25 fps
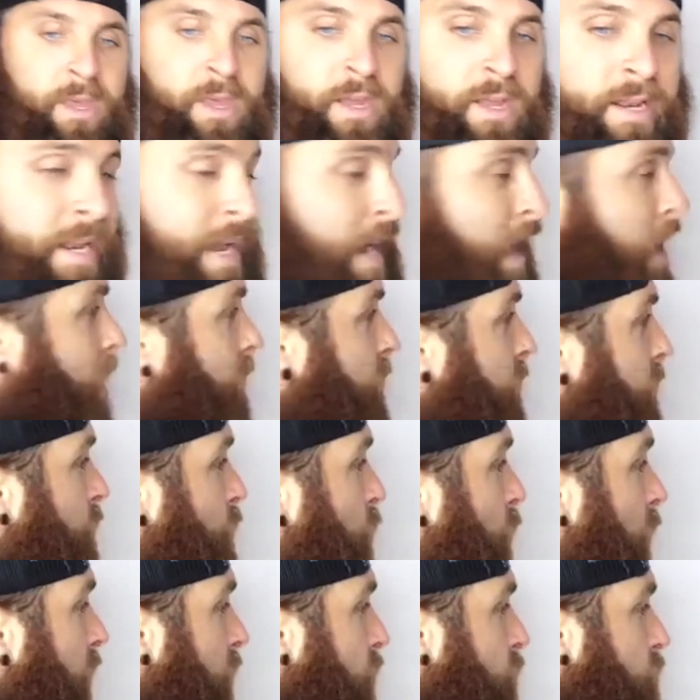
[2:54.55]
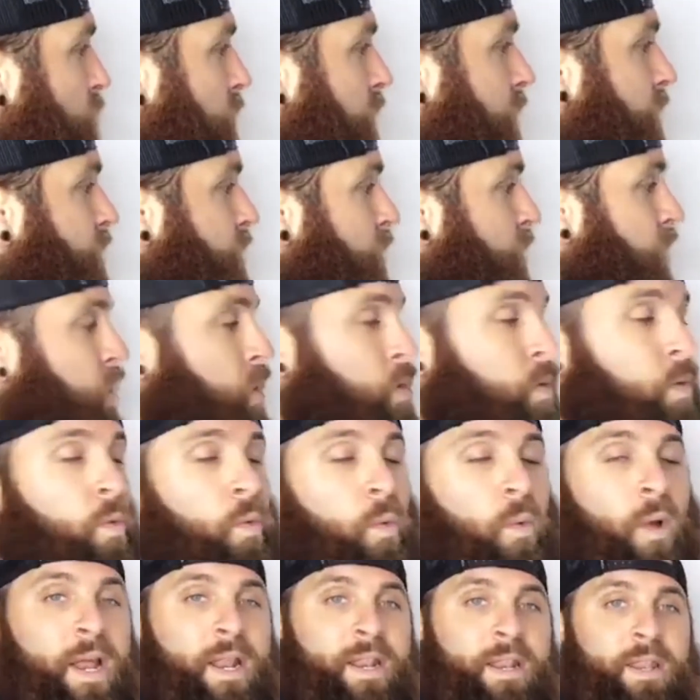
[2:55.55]
Now, what you can do
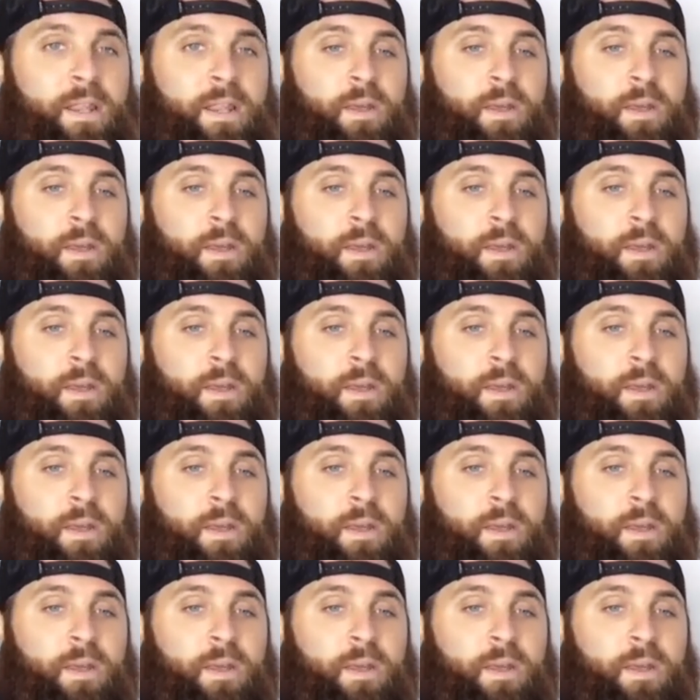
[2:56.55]
when